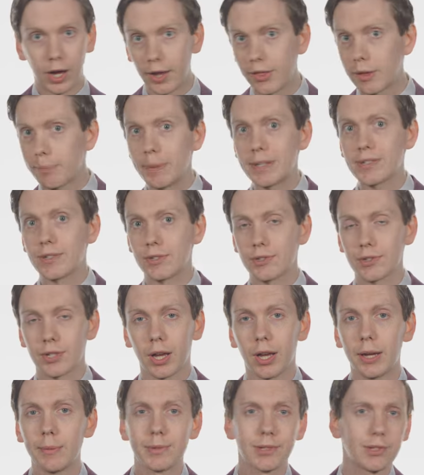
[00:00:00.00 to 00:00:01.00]
other business
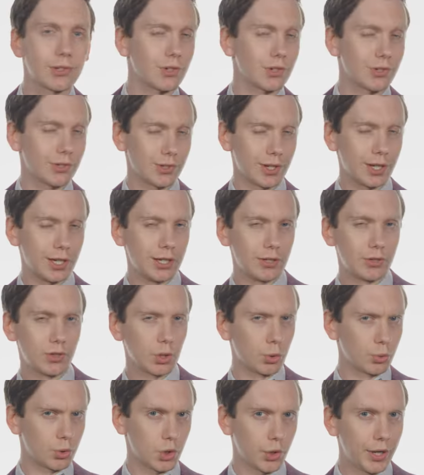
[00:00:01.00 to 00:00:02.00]
types, such as a
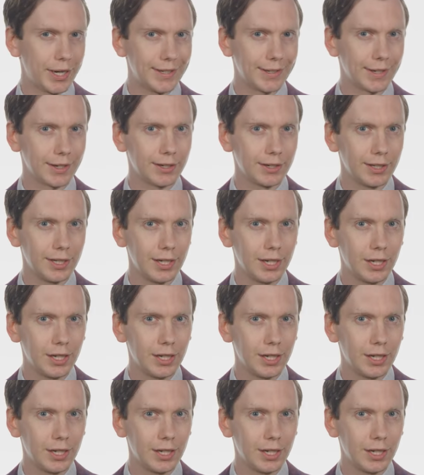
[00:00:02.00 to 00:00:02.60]
sole trader,